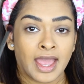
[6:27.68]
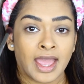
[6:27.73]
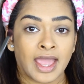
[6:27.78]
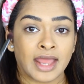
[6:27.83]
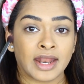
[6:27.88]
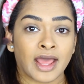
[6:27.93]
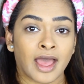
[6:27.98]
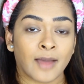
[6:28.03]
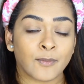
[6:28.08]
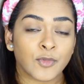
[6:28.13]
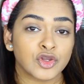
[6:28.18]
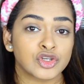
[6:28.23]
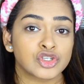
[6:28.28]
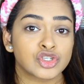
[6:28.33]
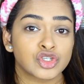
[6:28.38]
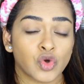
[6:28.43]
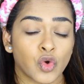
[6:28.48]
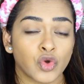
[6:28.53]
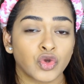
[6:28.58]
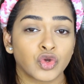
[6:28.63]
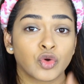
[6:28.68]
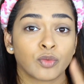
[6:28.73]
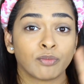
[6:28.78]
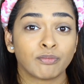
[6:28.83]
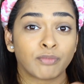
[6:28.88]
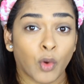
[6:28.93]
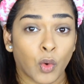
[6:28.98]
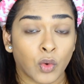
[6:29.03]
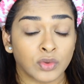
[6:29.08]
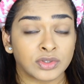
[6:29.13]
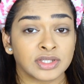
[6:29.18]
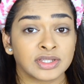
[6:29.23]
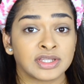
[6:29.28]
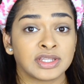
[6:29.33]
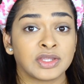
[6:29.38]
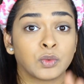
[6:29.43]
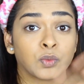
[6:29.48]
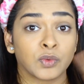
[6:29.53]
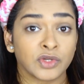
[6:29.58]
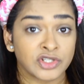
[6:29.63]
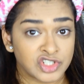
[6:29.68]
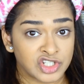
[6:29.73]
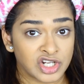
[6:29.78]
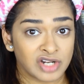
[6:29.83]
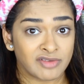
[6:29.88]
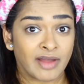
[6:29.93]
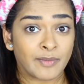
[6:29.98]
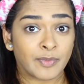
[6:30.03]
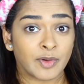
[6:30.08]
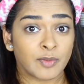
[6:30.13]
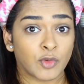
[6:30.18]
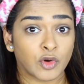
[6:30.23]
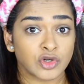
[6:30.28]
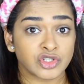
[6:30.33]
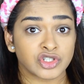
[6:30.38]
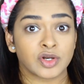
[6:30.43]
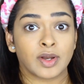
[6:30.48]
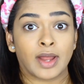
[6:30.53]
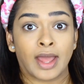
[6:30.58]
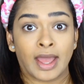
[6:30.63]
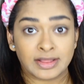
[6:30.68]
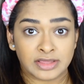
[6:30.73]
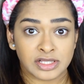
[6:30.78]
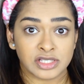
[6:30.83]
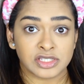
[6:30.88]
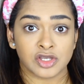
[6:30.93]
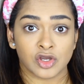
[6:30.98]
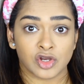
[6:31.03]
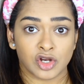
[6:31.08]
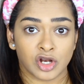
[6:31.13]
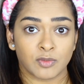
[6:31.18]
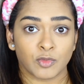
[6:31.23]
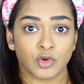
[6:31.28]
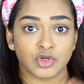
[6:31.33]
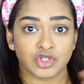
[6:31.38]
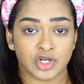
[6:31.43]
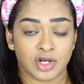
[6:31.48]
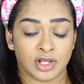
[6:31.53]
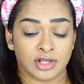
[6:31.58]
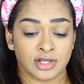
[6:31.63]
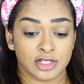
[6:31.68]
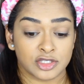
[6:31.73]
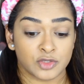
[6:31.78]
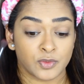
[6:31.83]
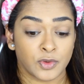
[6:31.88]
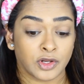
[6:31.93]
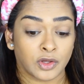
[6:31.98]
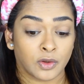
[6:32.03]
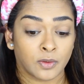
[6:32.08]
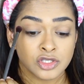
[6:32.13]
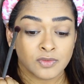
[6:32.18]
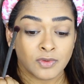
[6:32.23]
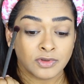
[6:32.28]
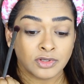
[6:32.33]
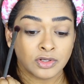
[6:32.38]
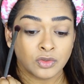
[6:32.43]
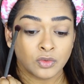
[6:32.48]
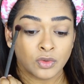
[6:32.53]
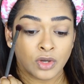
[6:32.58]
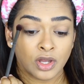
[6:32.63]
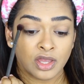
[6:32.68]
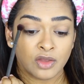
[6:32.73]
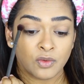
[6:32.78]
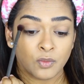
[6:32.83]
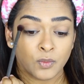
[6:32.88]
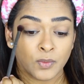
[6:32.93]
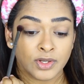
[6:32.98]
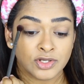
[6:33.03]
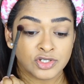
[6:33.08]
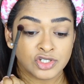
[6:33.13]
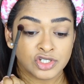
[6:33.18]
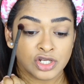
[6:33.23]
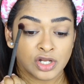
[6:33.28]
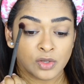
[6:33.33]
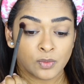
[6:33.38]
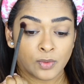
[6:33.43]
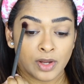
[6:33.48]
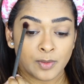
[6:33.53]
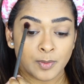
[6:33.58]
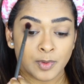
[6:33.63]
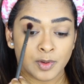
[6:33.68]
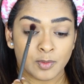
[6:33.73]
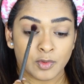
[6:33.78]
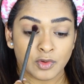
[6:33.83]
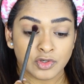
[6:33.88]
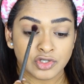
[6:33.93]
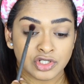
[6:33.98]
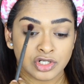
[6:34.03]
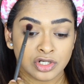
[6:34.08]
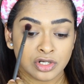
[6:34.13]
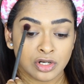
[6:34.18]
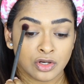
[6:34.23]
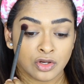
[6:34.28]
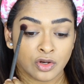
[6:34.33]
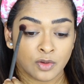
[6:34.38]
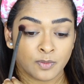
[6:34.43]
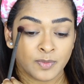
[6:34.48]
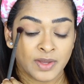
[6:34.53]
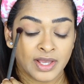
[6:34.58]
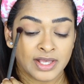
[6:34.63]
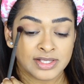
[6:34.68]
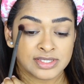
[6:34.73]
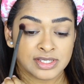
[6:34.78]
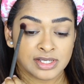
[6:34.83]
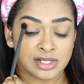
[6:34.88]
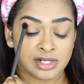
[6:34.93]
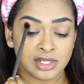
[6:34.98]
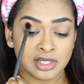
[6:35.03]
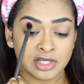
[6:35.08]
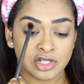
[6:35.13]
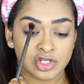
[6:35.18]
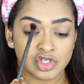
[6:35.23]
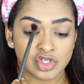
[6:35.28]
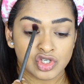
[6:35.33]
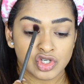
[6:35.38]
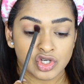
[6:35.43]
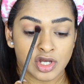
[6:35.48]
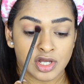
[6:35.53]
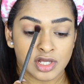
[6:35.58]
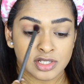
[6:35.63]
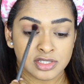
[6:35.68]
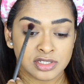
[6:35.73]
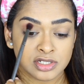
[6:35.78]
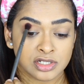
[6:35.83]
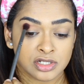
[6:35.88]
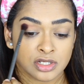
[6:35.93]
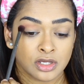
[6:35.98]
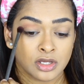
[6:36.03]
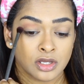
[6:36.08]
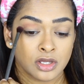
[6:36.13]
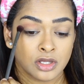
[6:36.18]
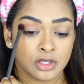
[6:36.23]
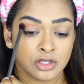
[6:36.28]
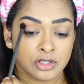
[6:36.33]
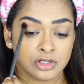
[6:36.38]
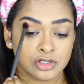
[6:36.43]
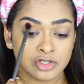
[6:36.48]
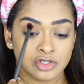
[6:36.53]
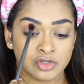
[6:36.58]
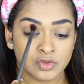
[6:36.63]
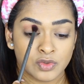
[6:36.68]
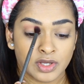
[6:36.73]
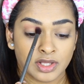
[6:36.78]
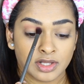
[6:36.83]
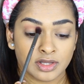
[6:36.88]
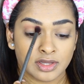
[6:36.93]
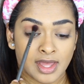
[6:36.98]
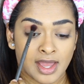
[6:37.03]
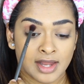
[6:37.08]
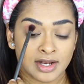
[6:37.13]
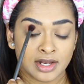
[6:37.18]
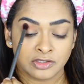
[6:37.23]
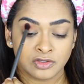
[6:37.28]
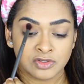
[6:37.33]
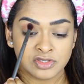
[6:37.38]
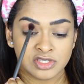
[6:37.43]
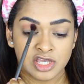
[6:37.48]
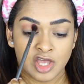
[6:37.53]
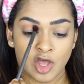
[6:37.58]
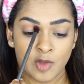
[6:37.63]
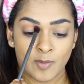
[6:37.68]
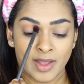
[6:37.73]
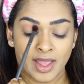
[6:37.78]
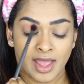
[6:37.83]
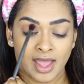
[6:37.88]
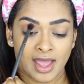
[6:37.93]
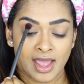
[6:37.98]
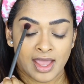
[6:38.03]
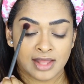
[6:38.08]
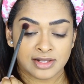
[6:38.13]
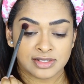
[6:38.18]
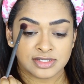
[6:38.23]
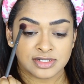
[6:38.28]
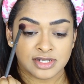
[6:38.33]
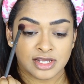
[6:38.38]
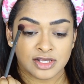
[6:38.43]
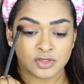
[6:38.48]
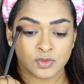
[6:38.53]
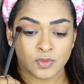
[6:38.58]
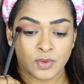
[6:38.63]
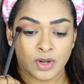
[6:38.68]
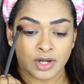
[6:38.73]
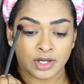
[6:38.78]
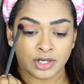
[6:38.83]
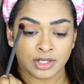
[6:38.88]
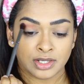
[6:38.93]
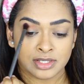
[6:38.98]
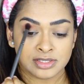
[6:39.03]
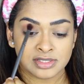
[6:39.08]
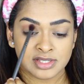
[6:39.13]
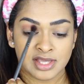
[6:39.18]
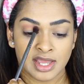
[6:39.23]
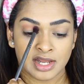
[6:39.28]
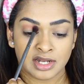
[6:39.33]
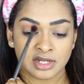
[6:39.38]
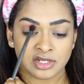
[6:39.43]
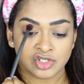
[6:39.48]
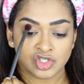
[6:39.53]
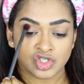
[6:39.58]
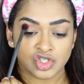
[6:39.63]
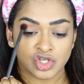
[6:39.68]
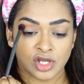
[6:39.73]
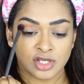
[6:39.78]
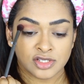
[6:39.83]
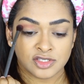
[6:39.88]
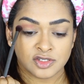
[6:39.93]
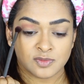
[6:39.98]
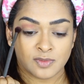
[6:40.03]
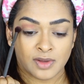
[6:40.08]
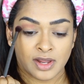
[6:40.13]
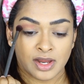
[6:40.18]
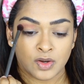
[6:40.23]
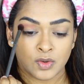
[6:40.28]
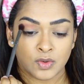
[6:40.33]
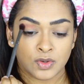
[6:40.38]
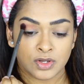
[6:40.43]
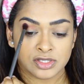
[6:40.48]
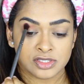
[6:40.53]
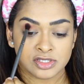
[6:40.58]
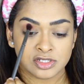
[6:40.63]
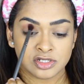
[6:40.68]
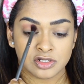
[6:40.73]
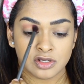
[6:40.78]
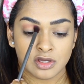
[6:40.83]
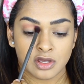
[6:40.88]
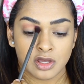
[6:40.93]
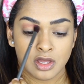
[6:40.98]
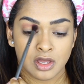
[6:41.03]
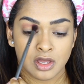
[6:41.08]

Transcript: and I'm going to show you both the windshield wiper motion and the circular motion in this video. So when you do a windshield wiper motion, you're basically just doing that. You see how my hand stays where it is, and just my wrist